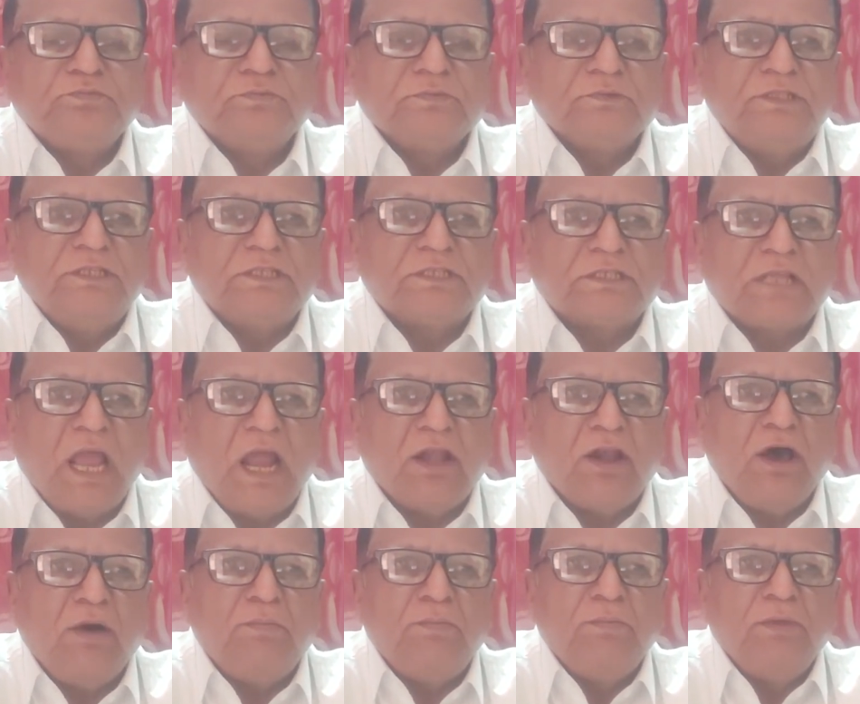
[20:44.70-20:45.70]
This
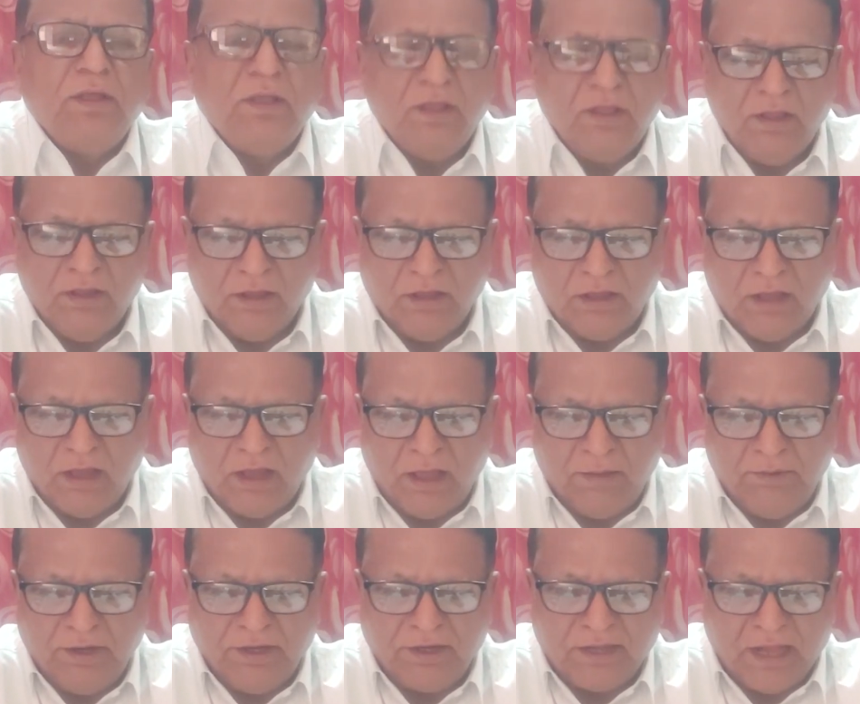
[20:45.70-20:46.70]
kind of
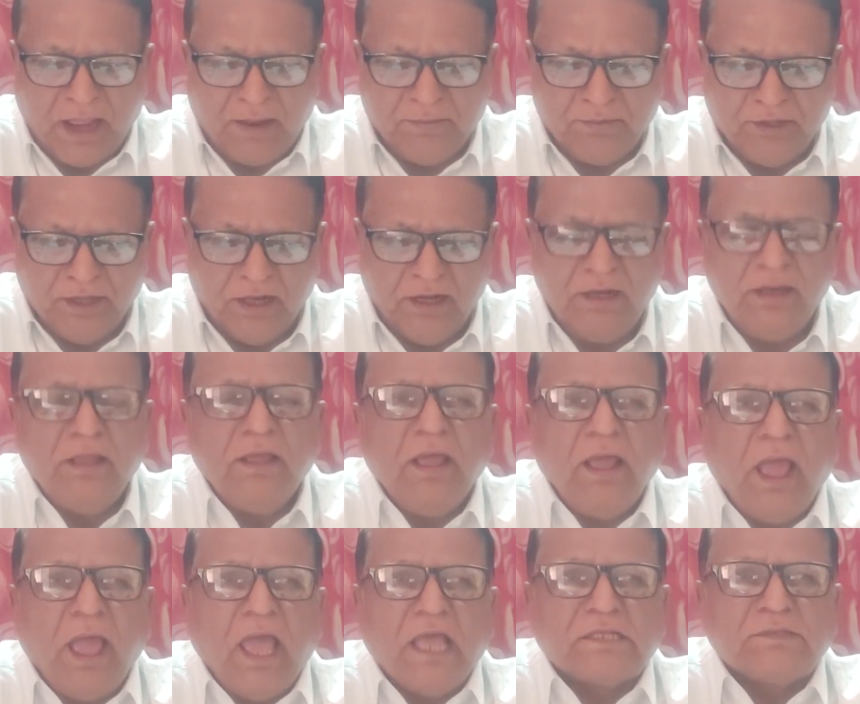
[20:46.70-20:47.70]
tribunal
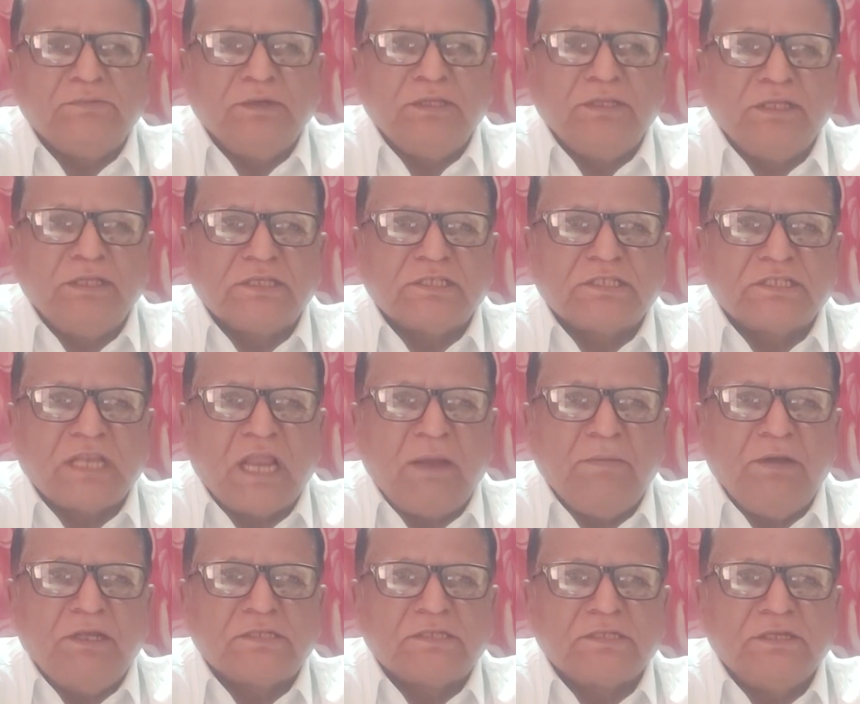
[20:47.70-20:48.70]
has been
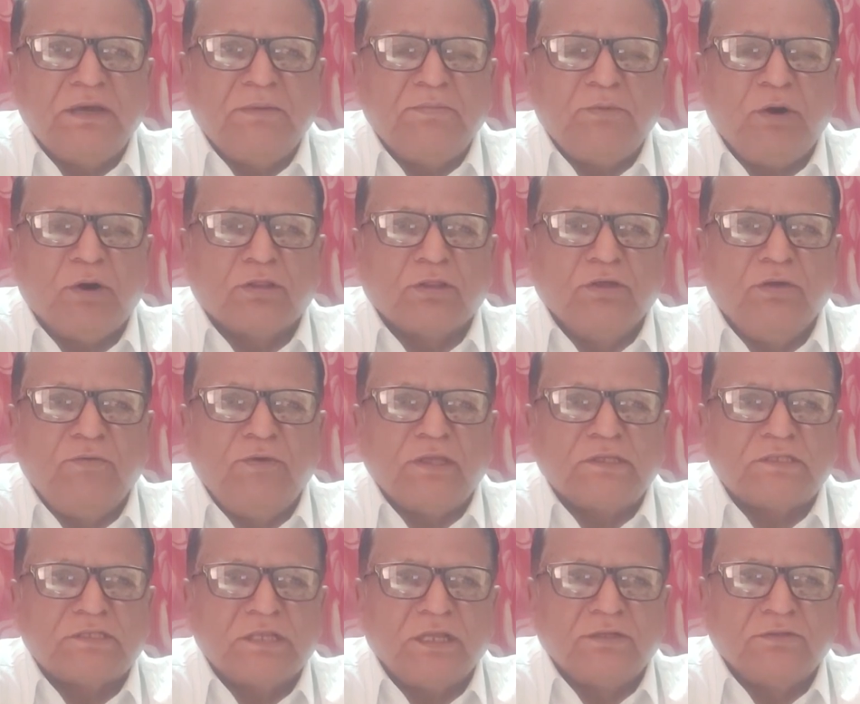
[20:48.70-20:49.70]
established for the
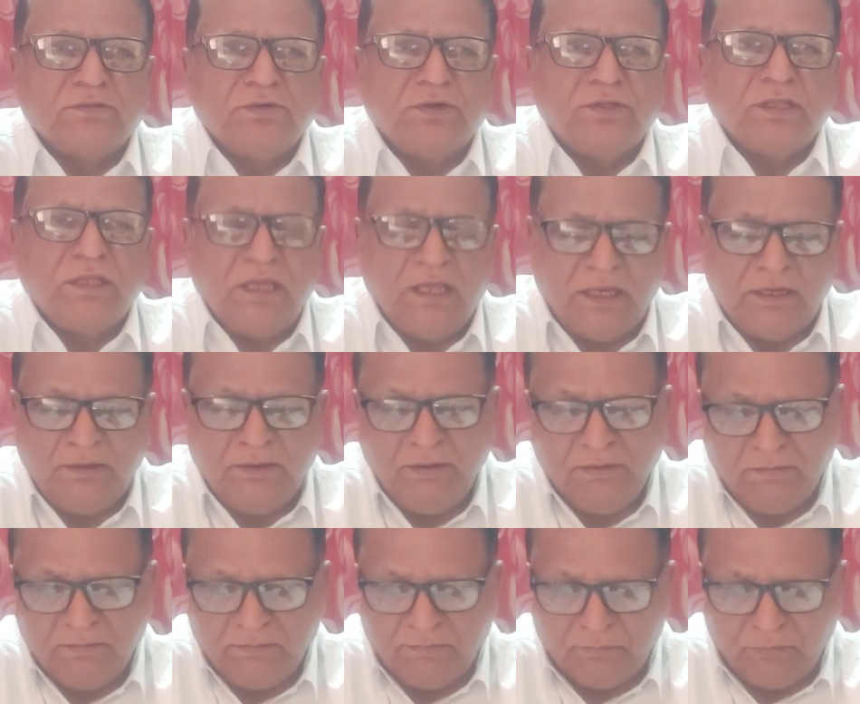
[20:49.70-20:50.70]
Western Zone
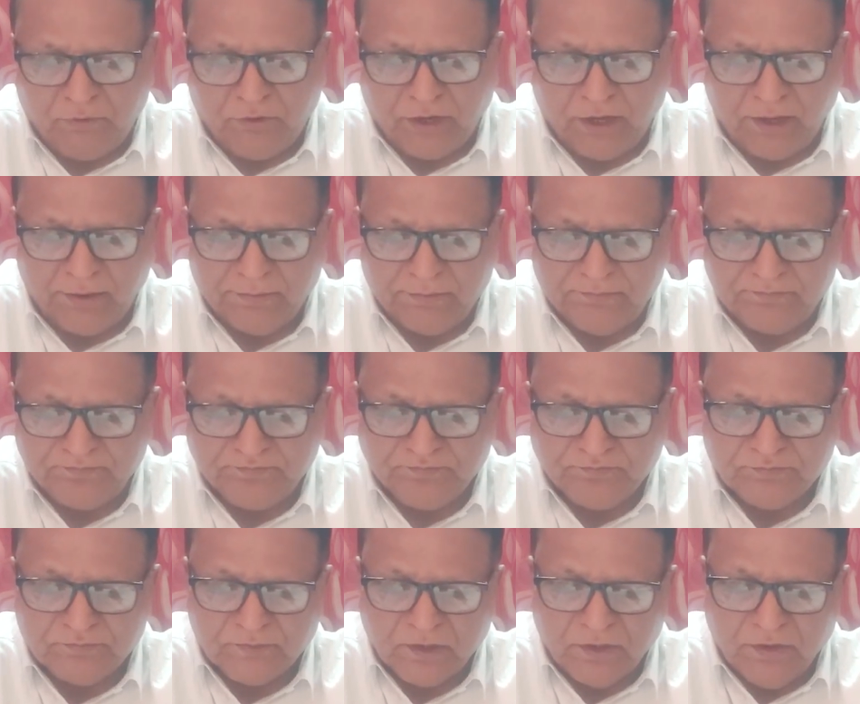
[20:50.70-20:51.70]
in Pune.
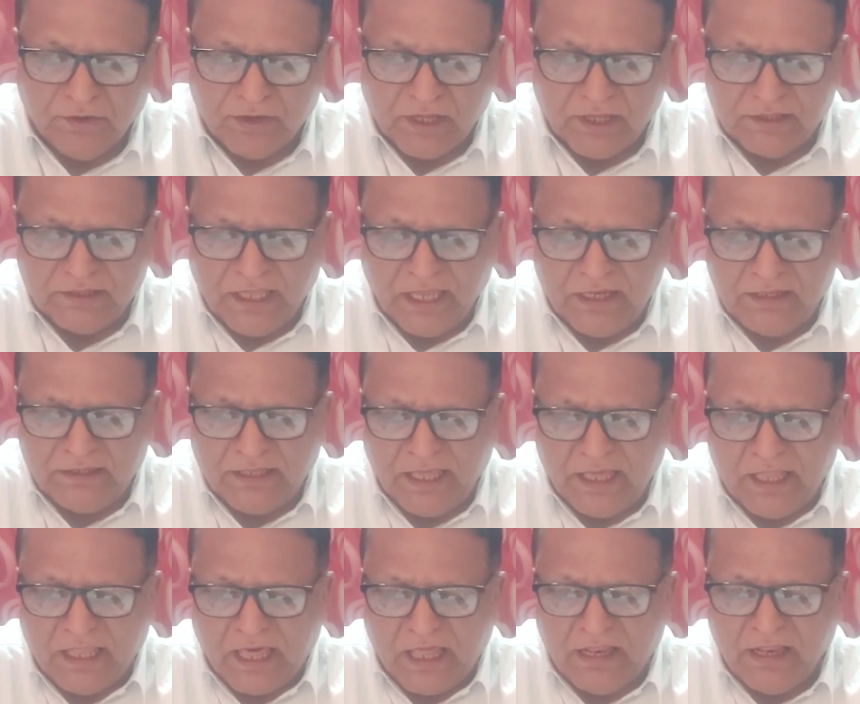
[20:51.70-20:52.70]
Okay, then
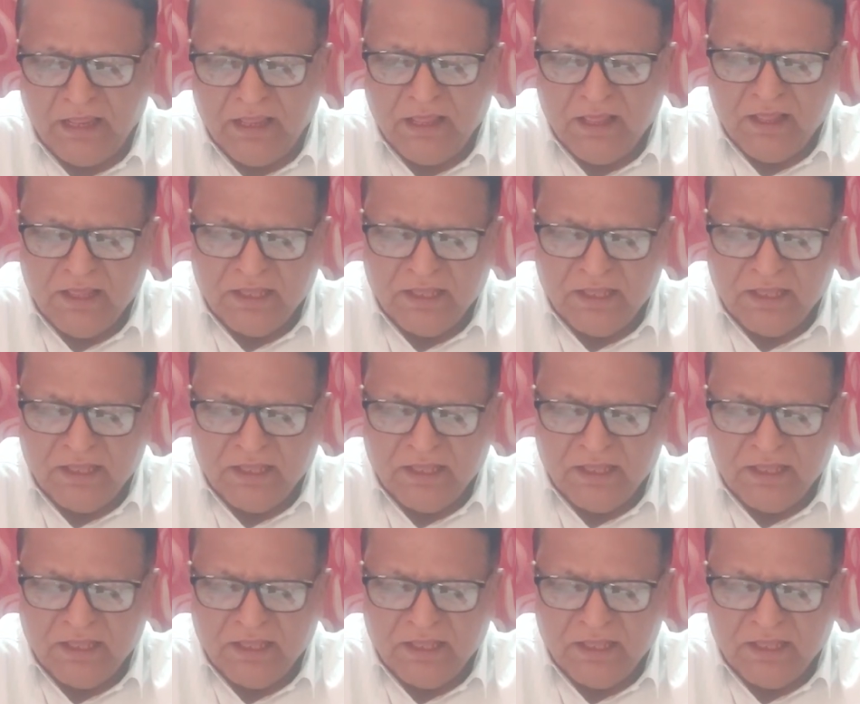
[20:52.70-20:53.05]
there are